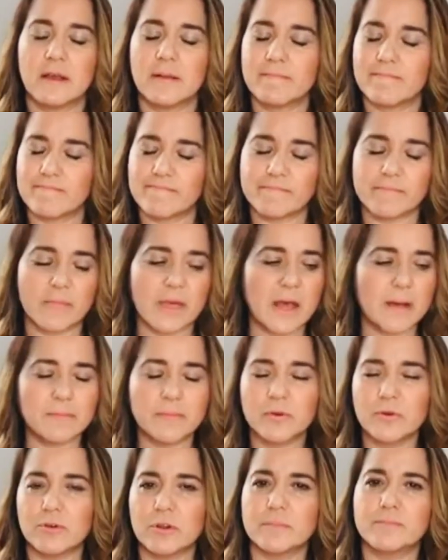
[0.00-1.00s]
Mm, I'm
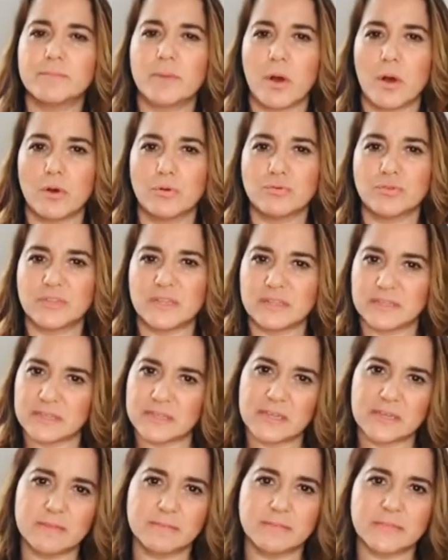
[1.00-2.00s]
gonna post the
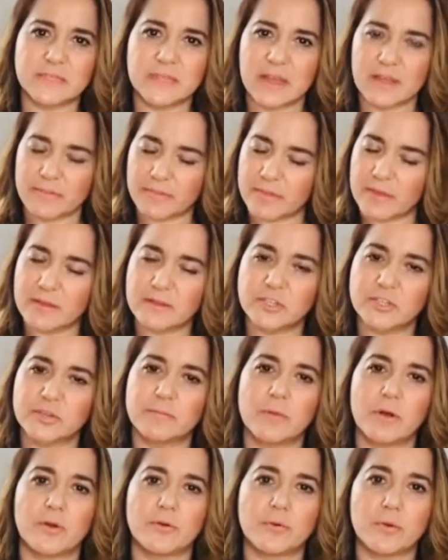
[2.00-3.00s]
teams I think
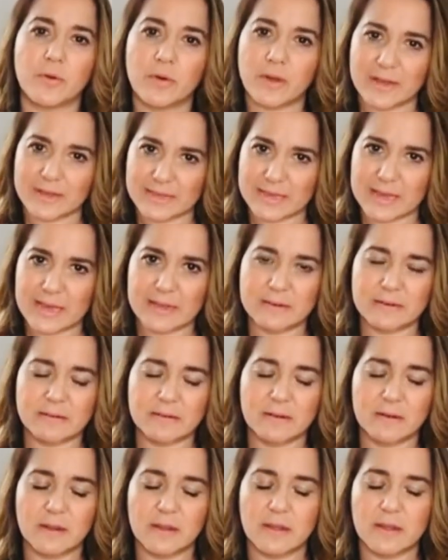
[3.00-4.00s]
tomorrow again,